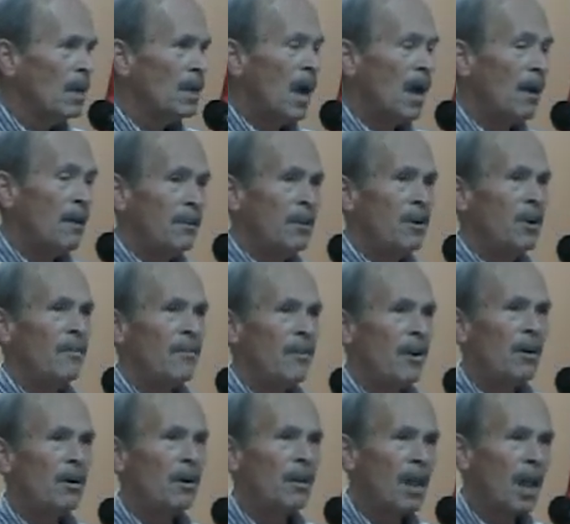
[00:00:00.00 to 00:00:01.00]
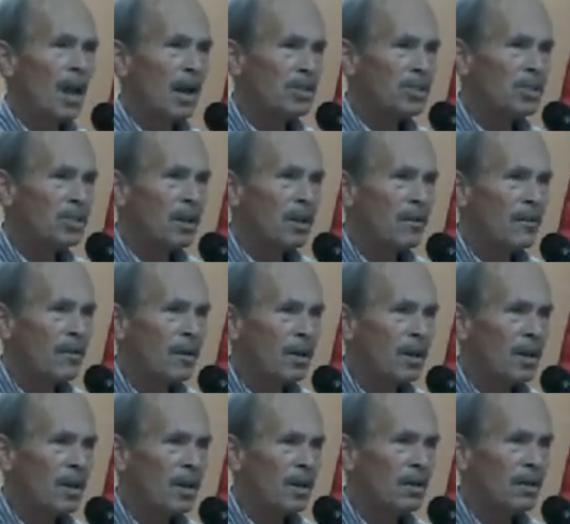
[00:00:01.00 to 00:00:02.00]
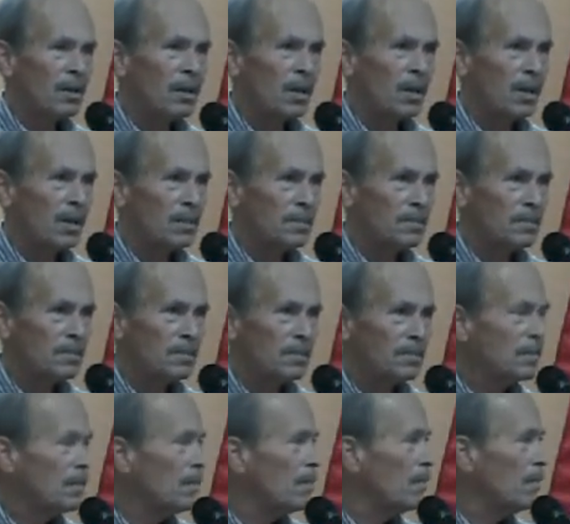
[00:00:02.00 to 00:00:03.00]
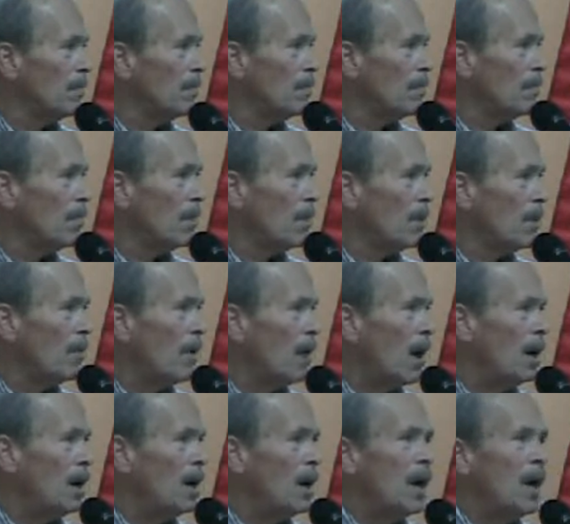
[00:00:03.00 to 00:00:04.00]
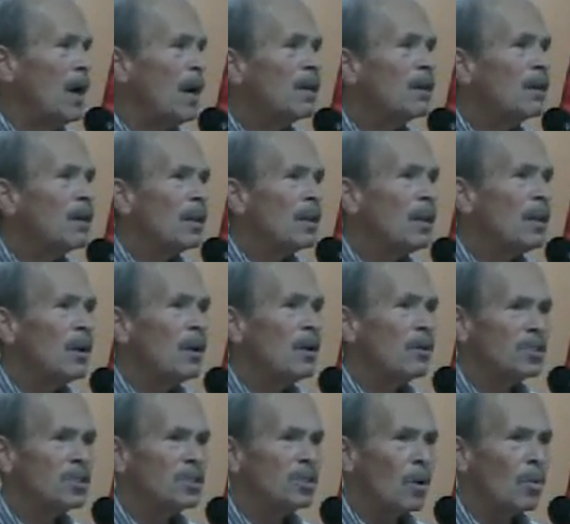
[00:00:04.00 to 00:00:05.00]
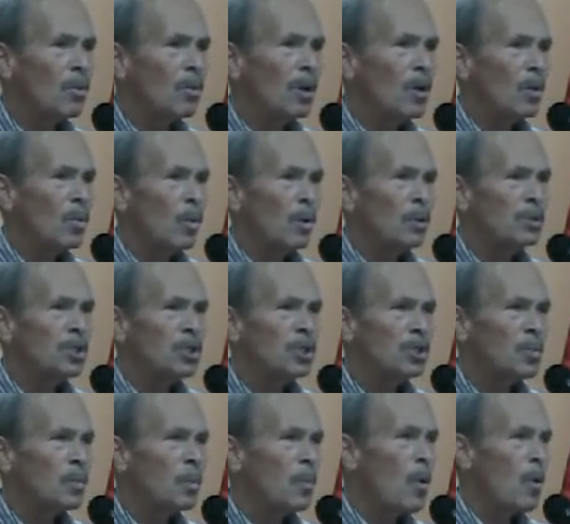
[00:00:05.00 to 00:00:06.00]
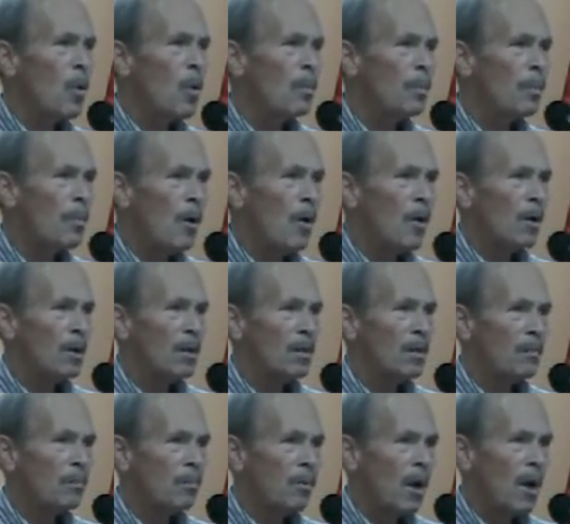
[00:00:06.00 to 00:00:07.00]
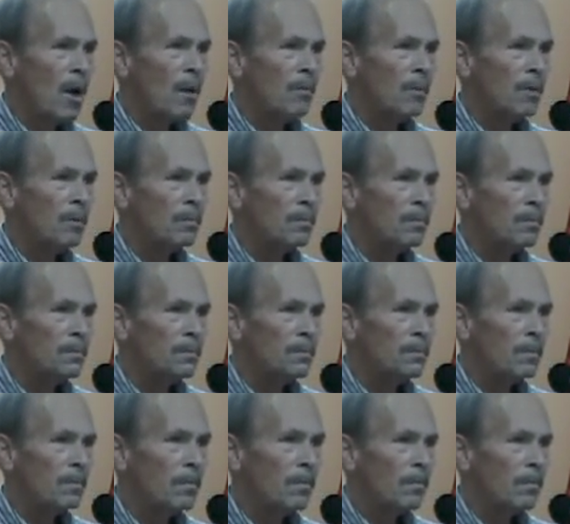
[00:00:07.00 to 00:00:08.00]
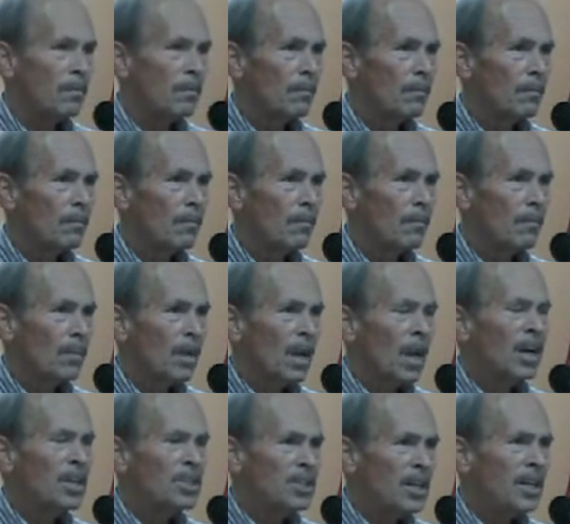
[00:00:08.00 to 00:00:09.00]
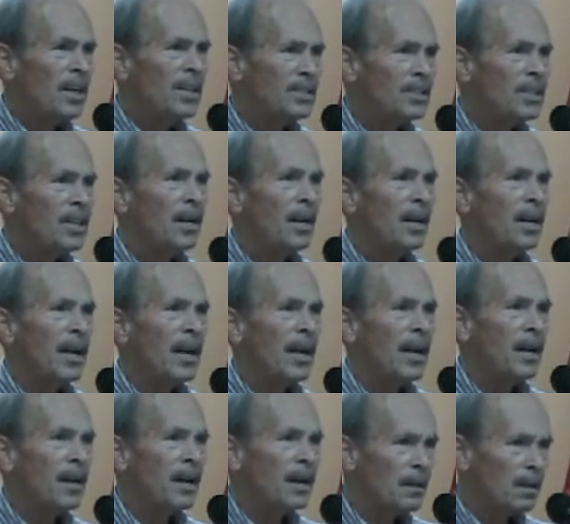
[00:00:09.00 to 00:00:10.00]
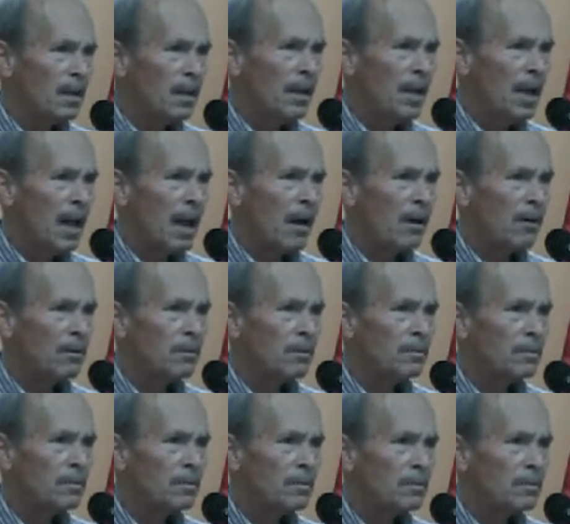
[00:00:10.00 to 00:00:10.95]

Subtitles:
Now, you've heard a lot of stuff on ICLEI, right? ICLEI is only one small part of the problem. It's easy to get ICLEI out.